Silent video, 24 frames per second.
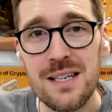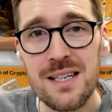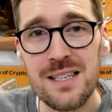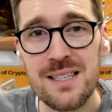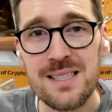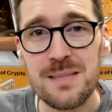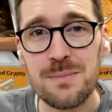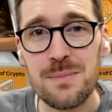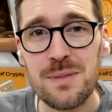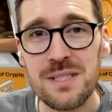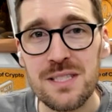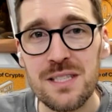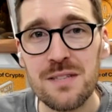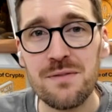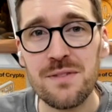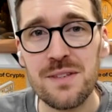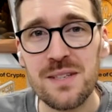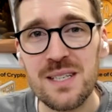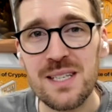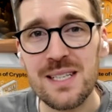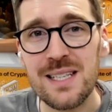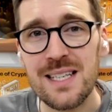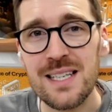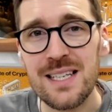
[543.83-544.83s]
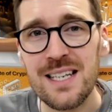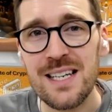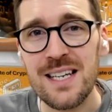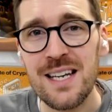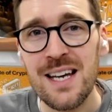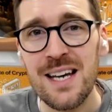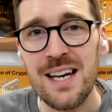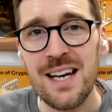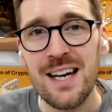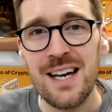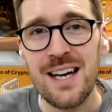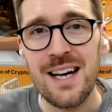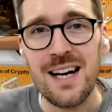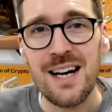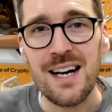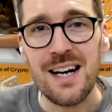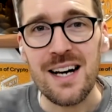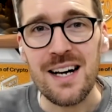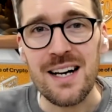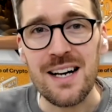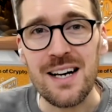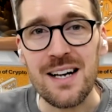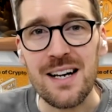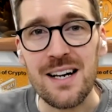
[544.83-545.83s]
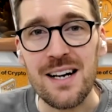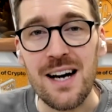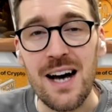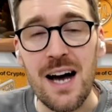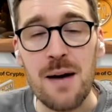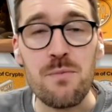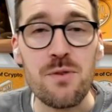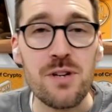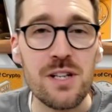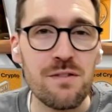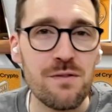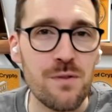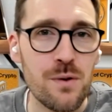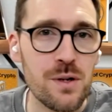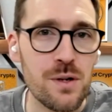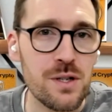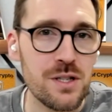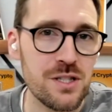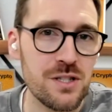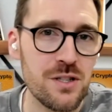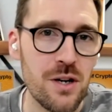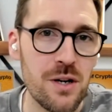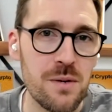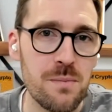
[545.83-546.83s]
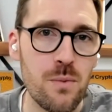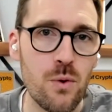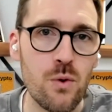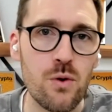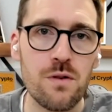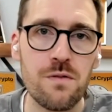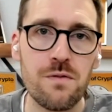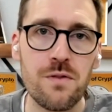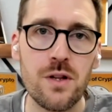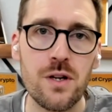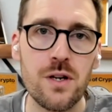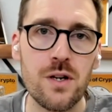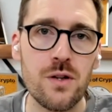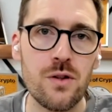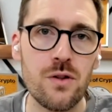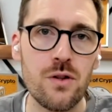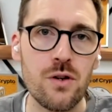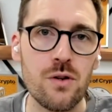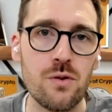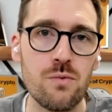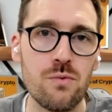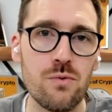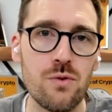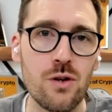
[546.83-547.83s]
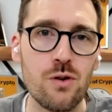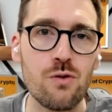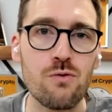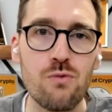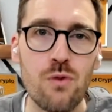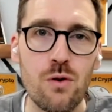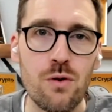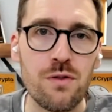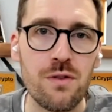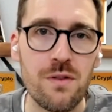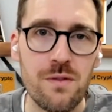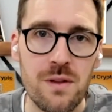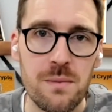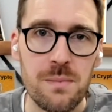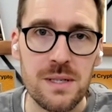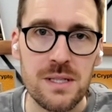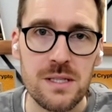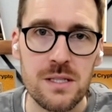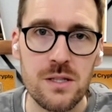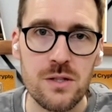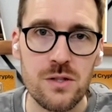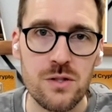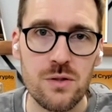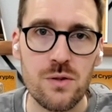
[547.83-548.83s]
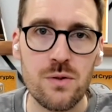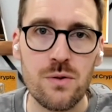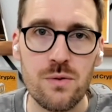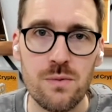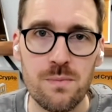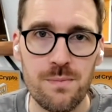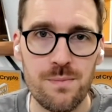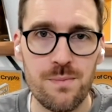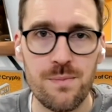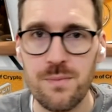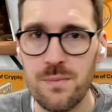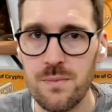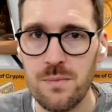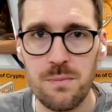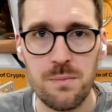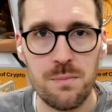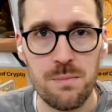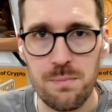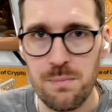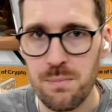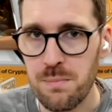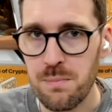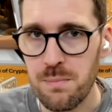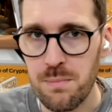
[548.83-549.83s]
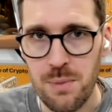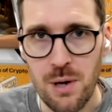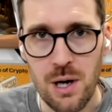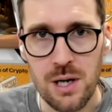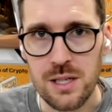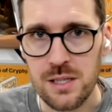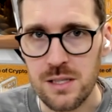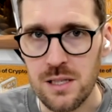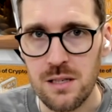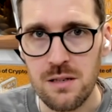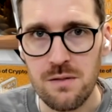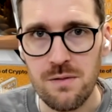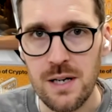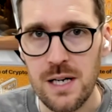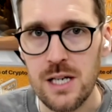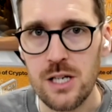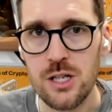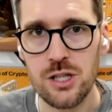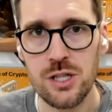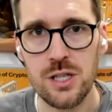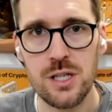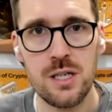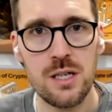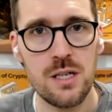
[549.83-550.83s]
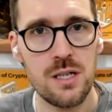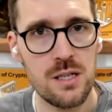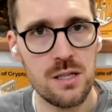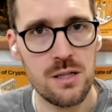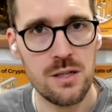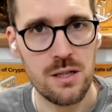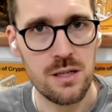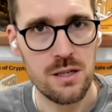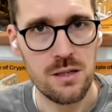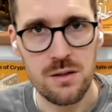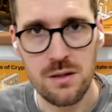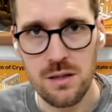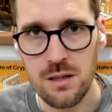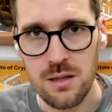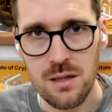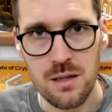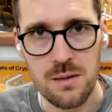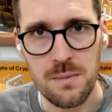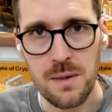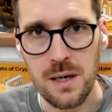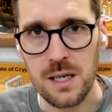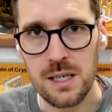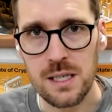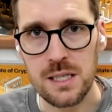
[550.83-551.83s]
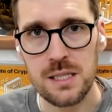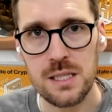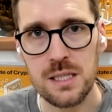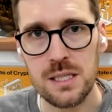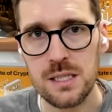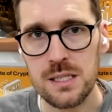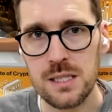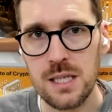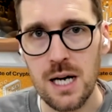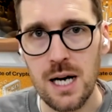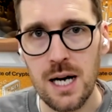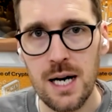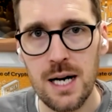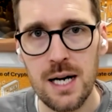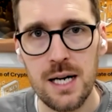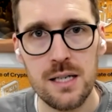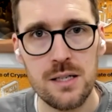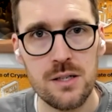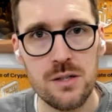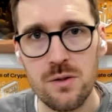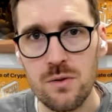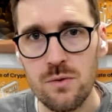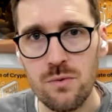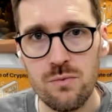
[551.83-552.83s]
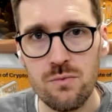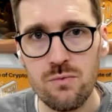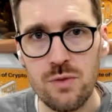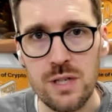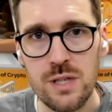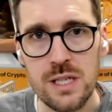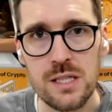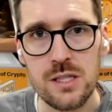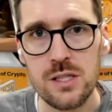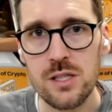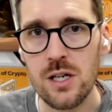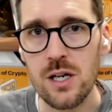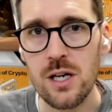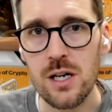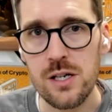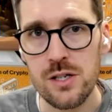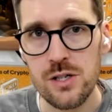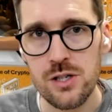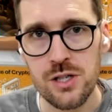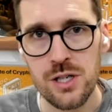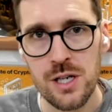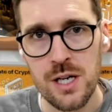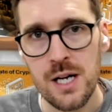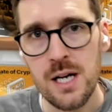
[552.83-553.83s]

specifically, I'm really focused on more of the growth of the business. So product innovation, the marketing side, research,